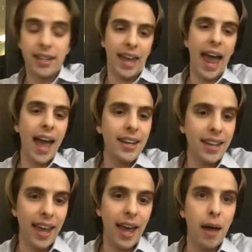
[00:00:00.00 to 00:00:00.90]

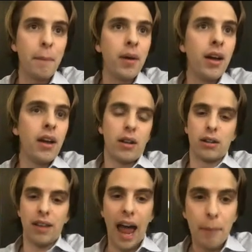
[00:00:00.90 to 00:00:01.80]
CAD/CAM
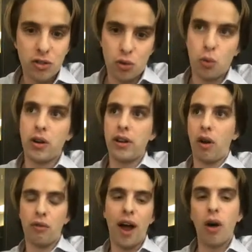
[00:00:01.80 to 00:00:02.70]
laboratory
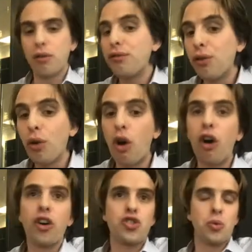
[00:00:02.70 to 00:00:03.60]
around full
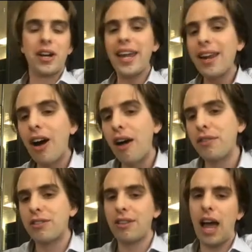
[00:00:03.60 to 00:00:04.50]
arch, or an
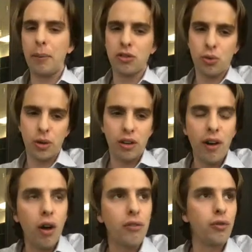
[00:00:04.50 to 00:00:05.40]
in-office laboratory
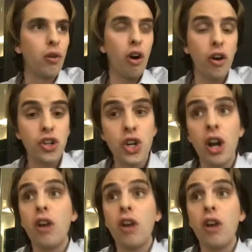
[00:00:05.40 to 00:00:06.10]
around full arch,